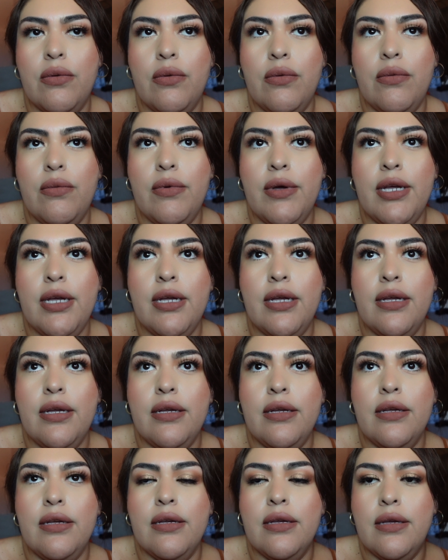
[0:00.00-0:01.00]

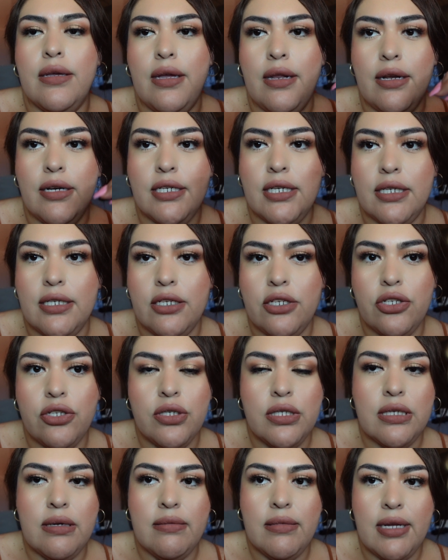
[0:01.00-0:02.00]
we get addicted to
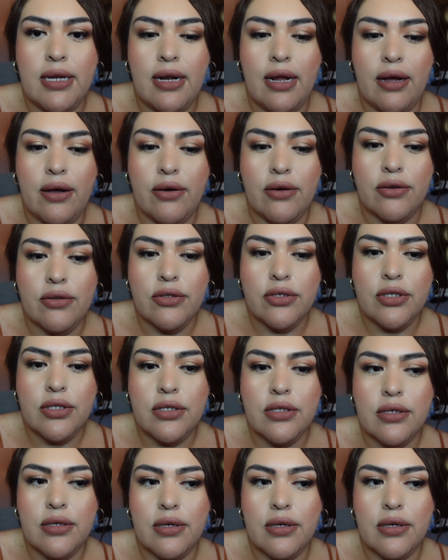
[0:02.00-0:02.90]
something else.